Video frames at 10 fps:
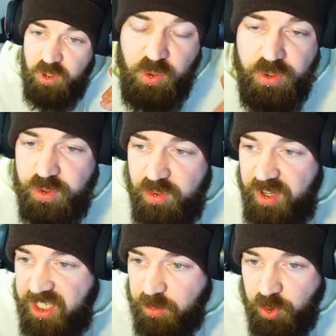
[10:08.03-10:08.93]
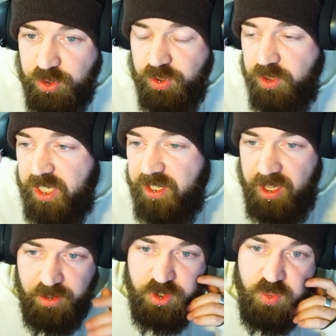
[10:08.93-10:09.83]
longer available. You can get it
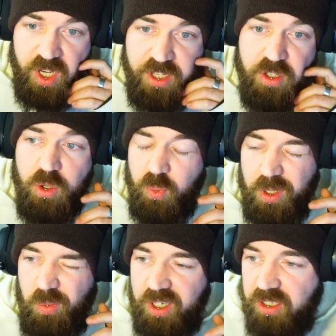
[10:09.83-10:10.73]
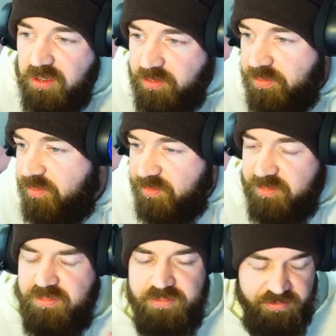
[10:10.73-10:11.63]
elsewhere though. Wink, wink.
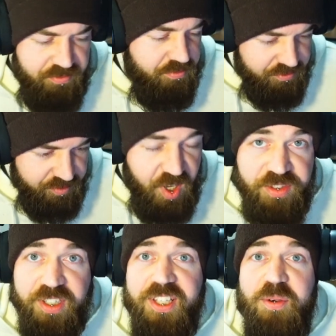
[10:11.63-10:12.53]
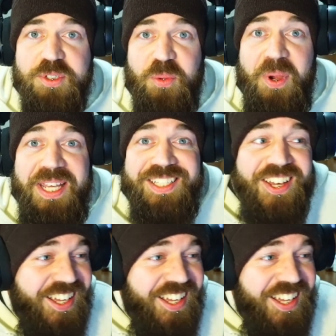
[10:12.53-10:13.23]
I think that was a wink.